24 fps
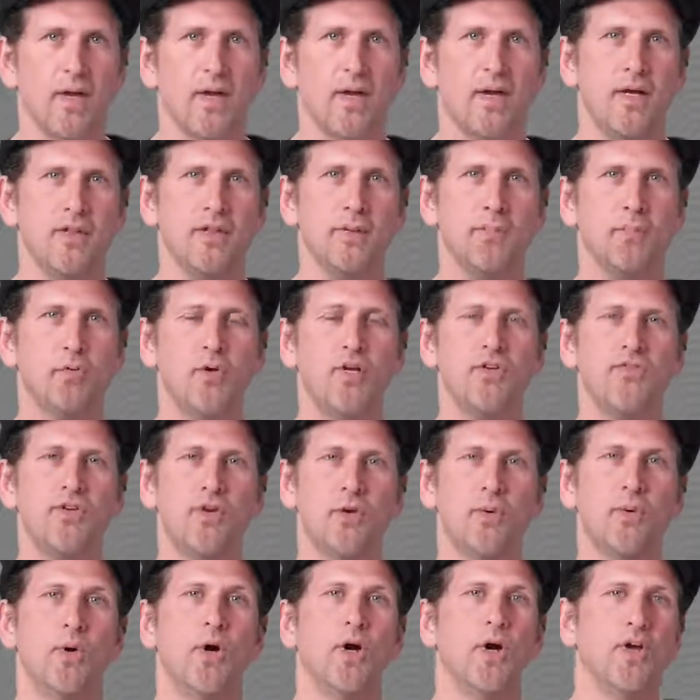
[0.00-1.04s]
In the
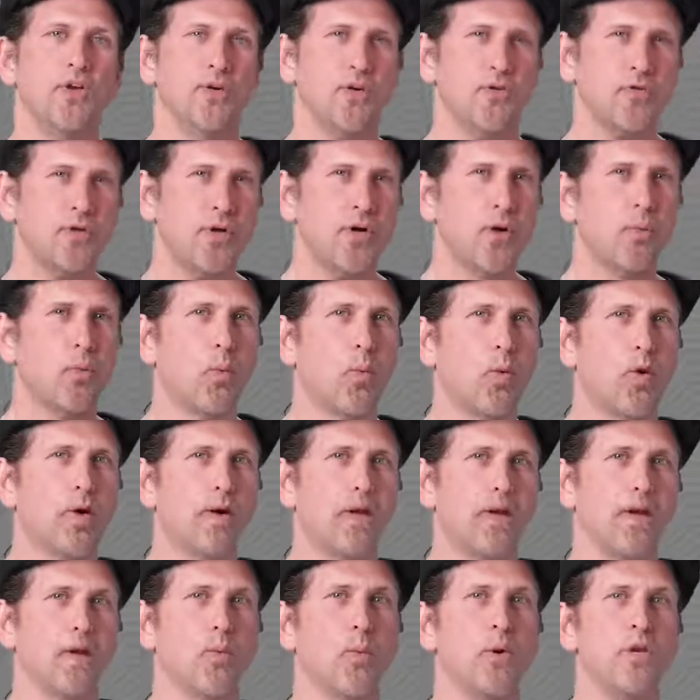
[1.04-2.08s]
preview, you'll see a
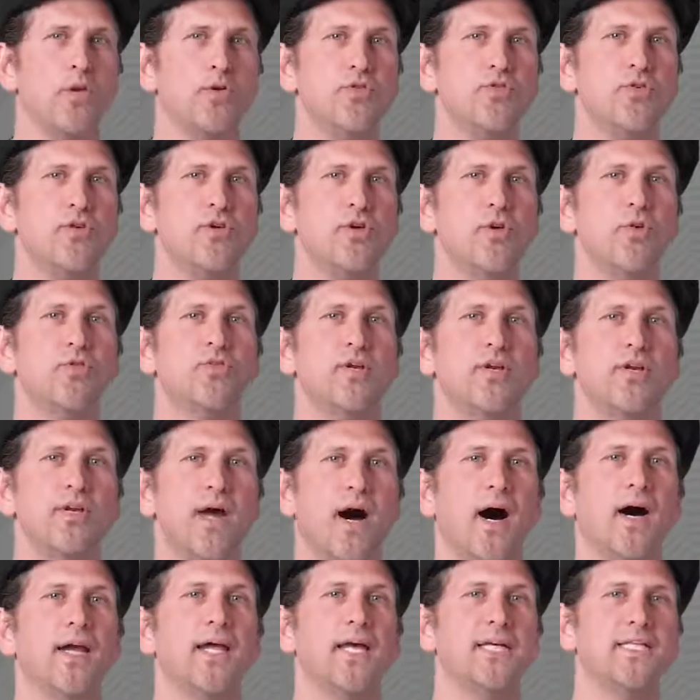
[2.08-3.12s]
warning when you use a
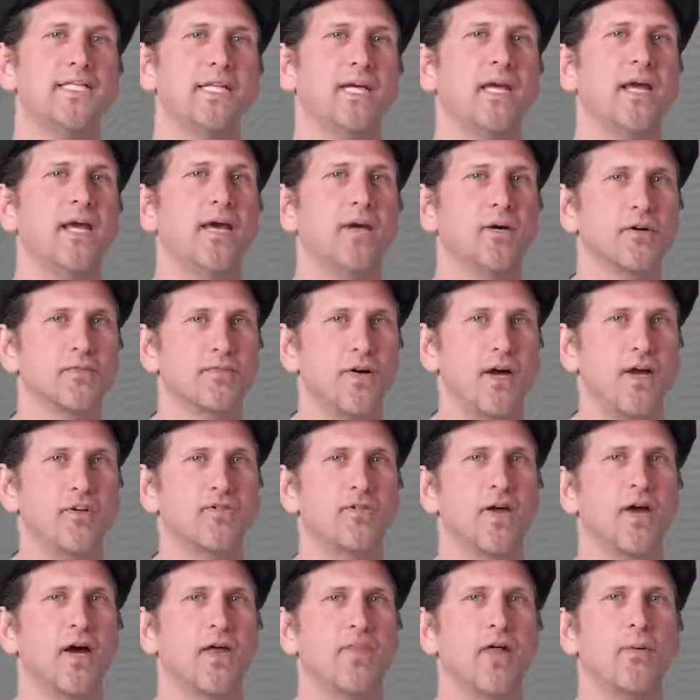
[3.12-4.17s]
non-SDK
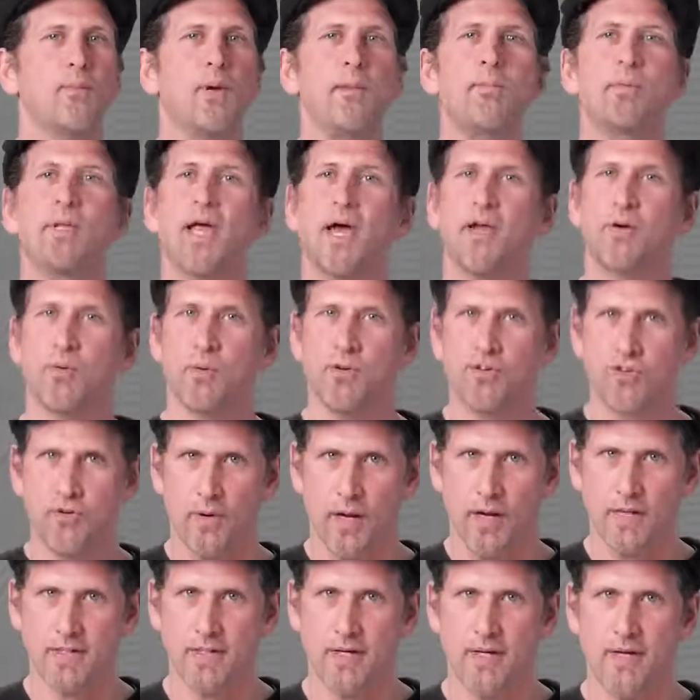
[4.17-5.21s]
interface that we plan to
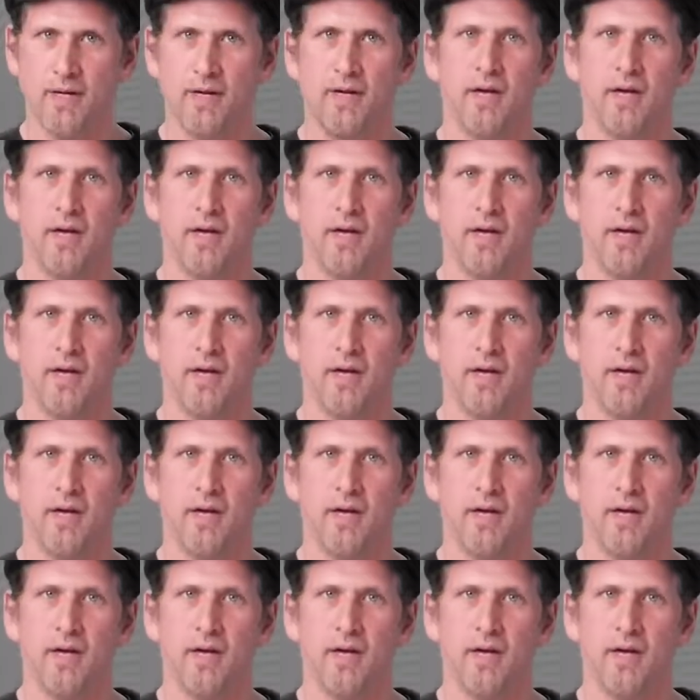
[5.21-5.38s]
restrict.